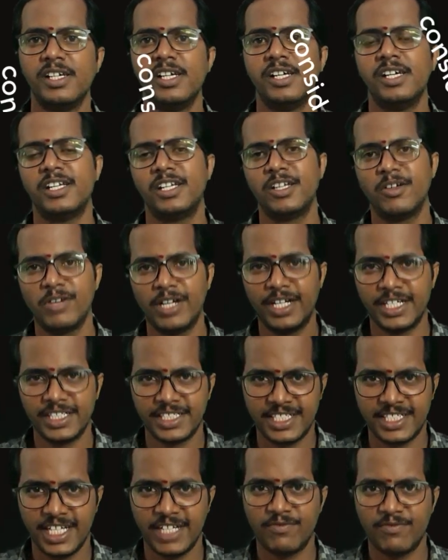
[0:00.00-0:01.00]
Now let us
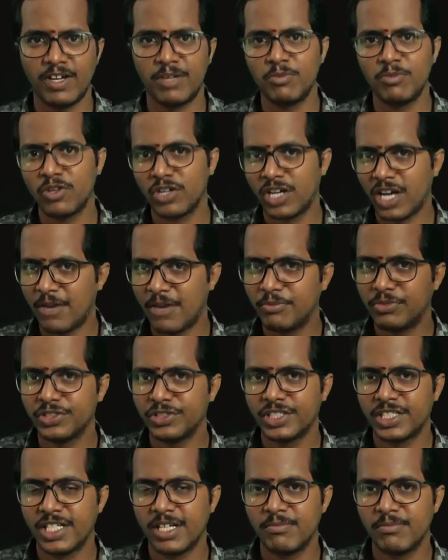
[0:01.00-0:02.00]
take one more
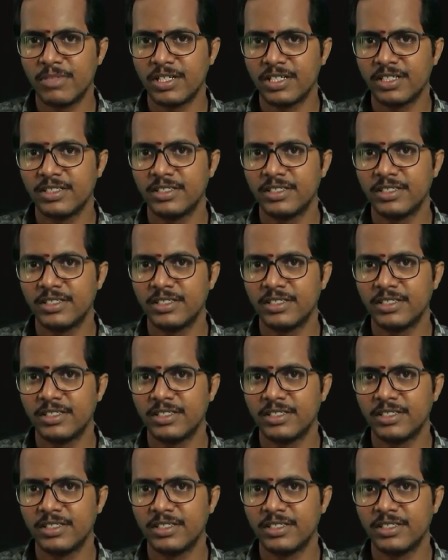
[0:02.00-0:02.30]
composite number.